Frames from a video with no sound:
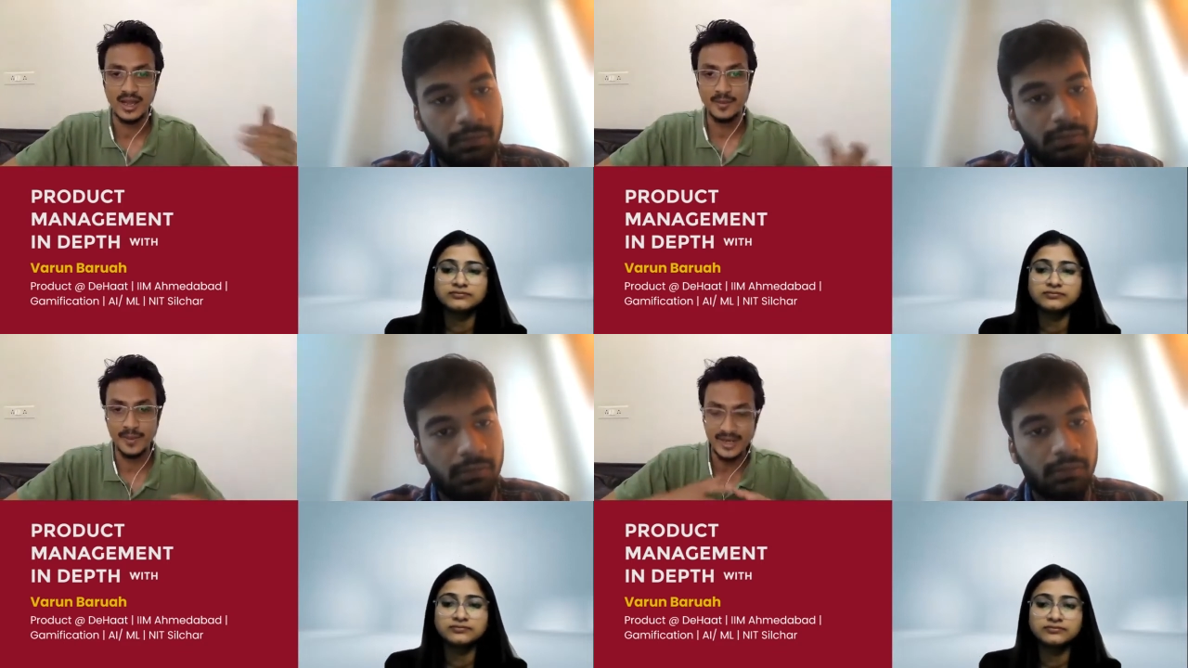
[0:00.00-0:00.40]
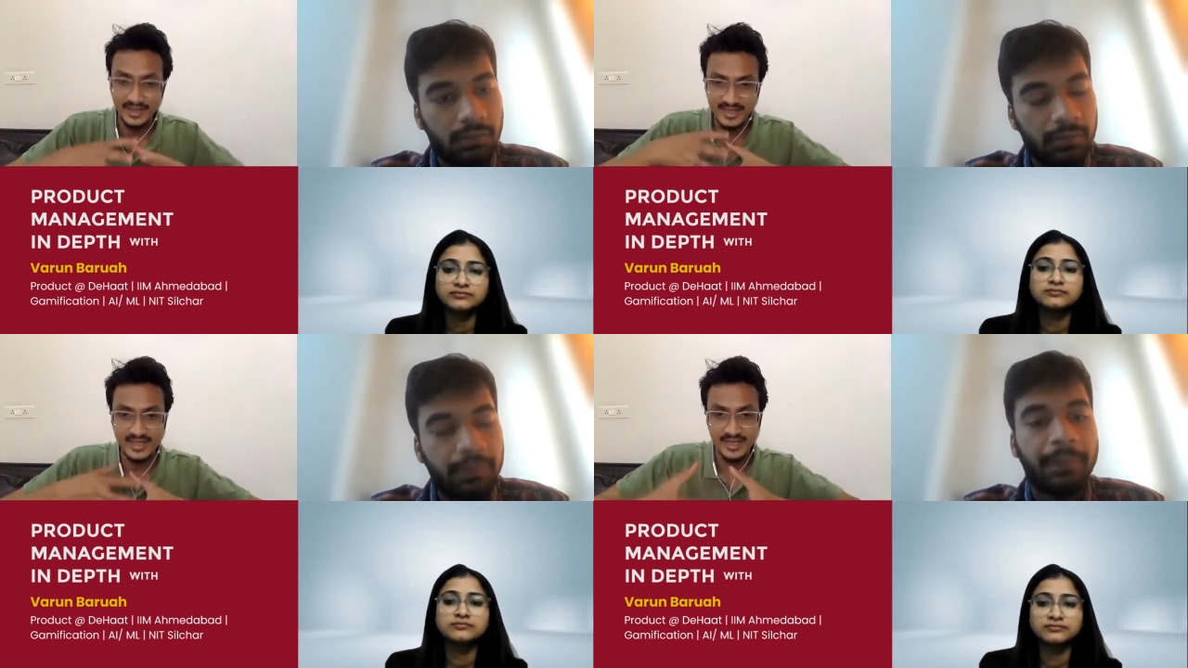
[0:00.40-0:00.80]
Speaker 1: But but
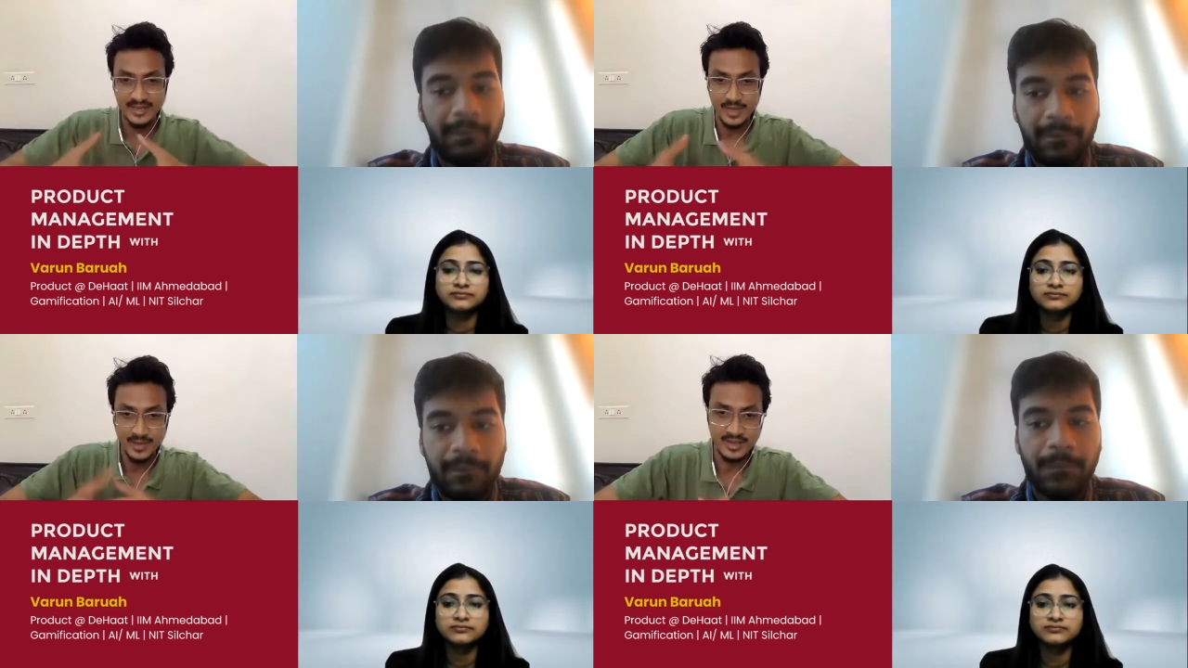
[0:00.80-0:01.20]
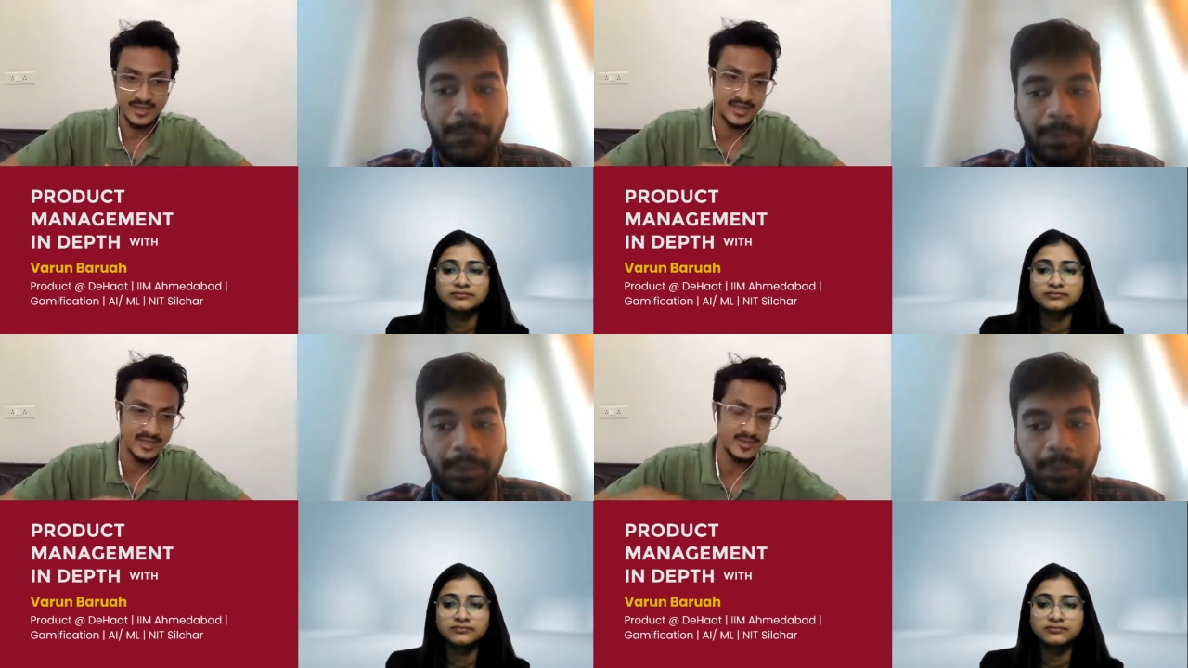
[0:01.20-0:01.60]
this is
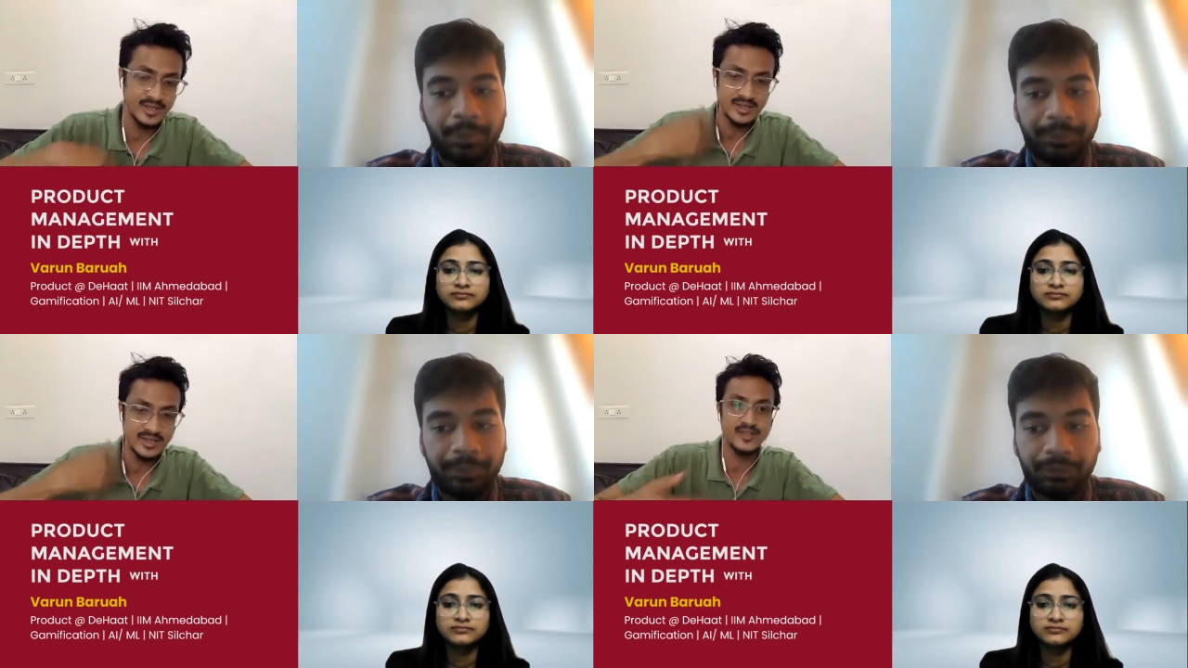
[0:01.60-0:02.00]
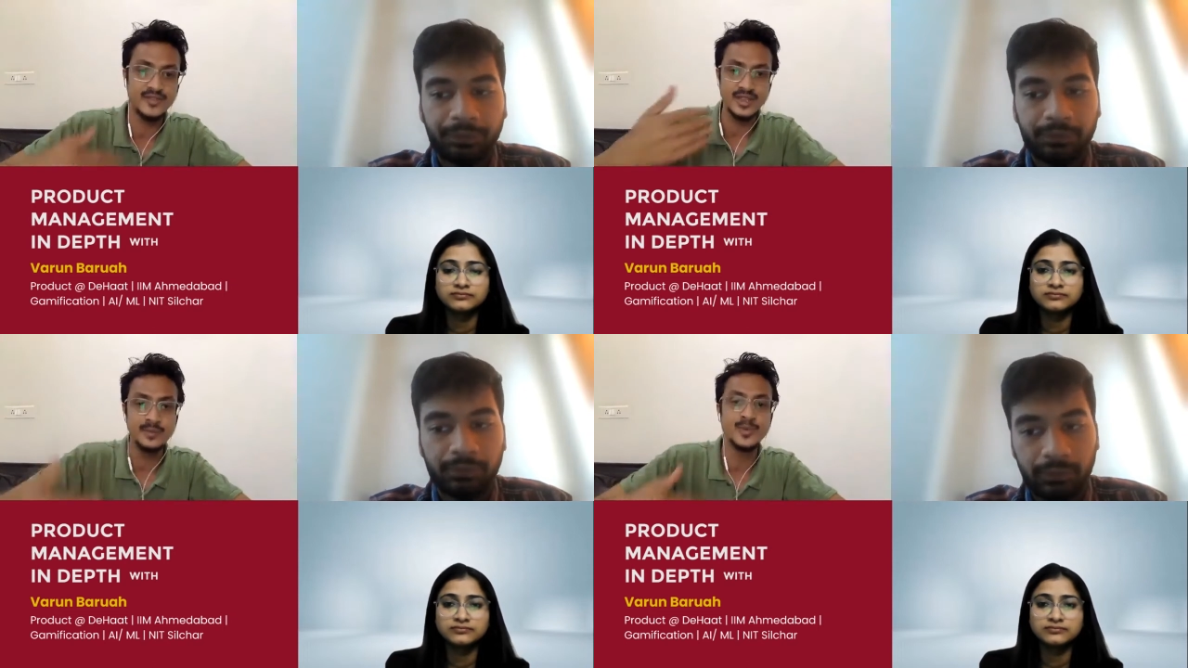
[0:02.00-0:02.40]
this is this is kind of
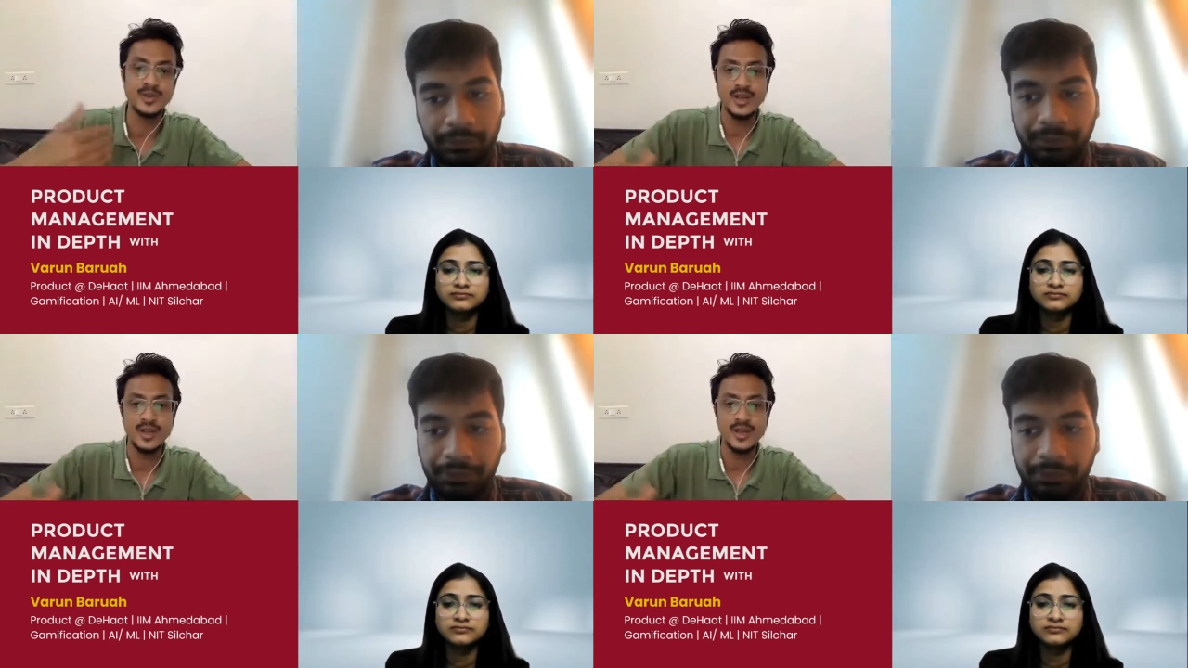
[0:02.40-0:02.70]
improve,